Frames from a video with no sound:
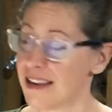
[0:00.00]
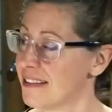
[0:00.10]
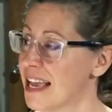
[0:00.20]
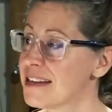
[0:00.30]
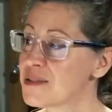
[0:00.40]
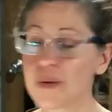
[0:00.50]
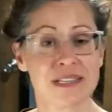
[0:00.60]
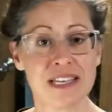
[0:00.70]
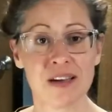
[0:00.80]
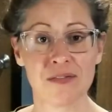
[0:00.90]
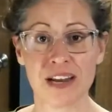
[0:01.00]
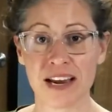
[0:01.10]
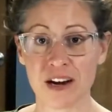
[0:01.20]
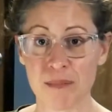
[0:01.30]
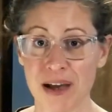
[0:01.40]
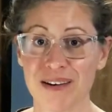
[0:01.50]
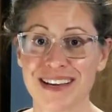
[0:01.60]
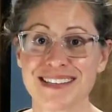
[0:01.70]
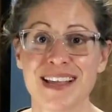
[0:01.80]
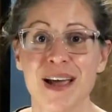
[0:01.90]
And that's what TF and I are
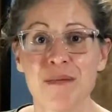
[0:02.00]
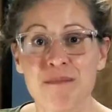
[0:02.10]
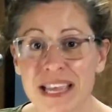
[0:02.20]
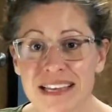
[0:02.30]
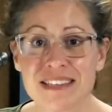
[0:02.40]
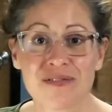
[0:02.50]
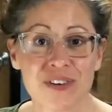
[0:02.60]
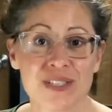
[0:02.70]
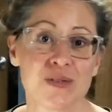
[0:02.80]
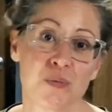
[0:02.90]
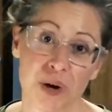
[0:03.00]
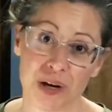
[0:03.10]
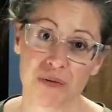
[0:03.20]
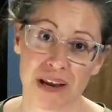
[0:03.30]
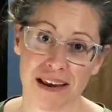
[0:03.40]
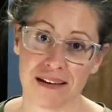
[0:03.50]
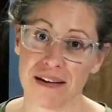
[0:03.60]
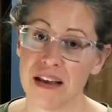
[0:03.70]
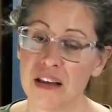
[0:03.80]
about, is make a difference where you can.